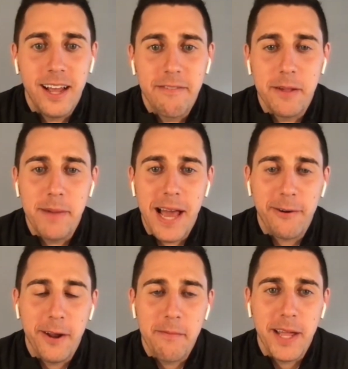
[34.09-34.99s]
have any
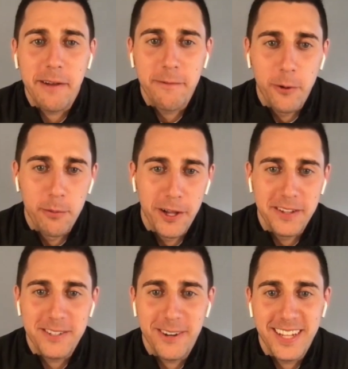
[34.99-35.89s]
background on me, I have four
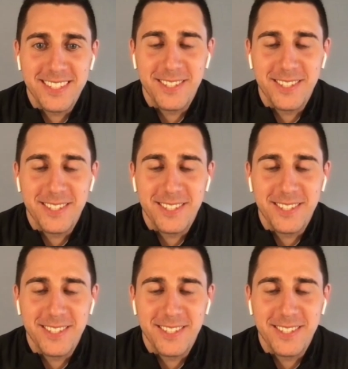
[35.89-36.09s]
brothers, right?